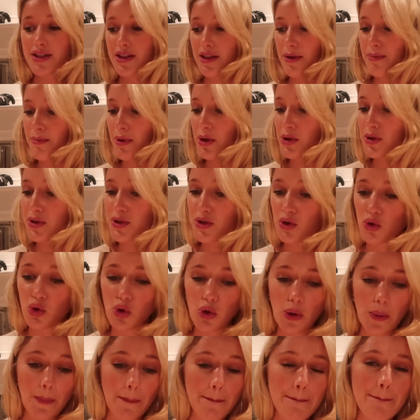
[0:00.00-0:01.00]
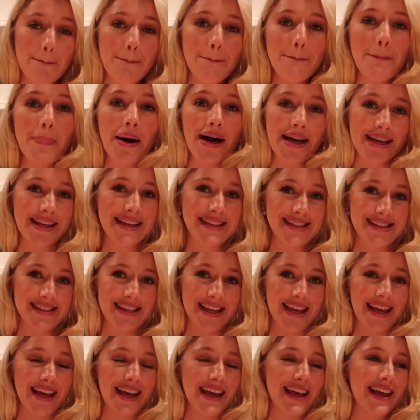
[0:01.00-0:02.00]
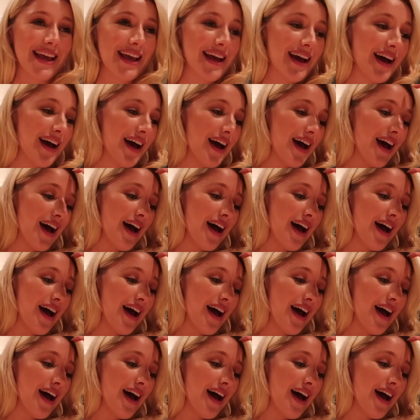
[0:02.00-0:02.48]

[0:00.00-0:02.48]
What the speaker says: the most almighty